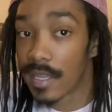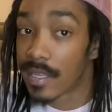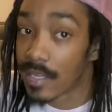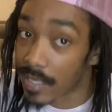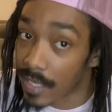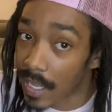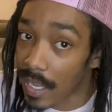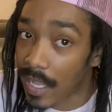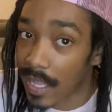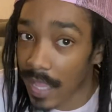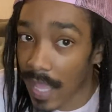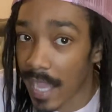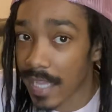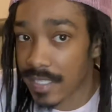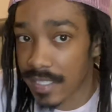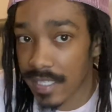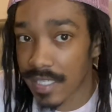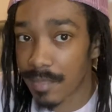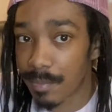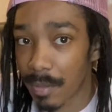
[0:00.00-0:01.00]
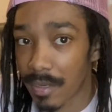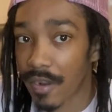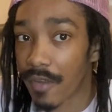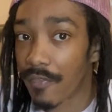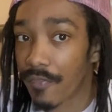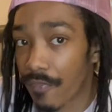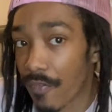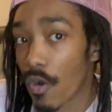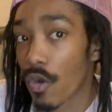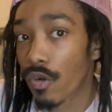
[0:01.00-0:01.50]
Nick Claxton has been a
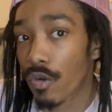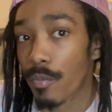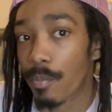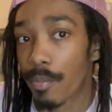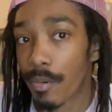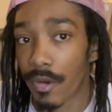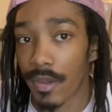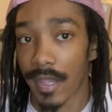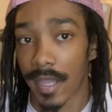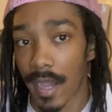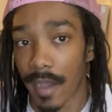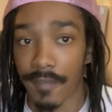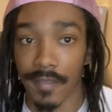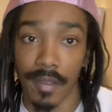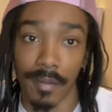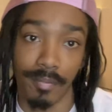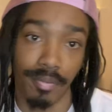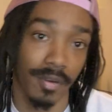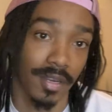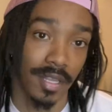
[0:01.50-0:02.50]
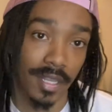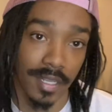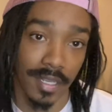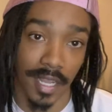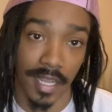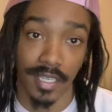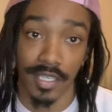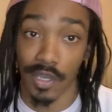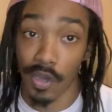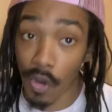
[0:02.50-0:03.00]
focal point of the Brooklyn
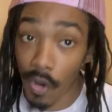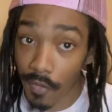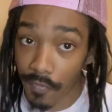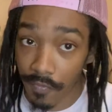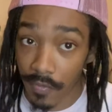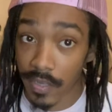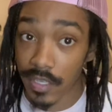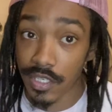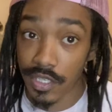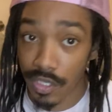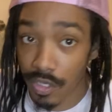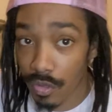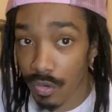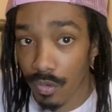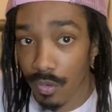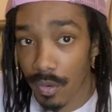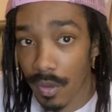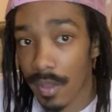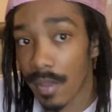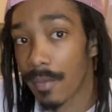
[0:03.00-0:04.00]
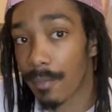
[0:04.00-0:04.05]
Nets offense too,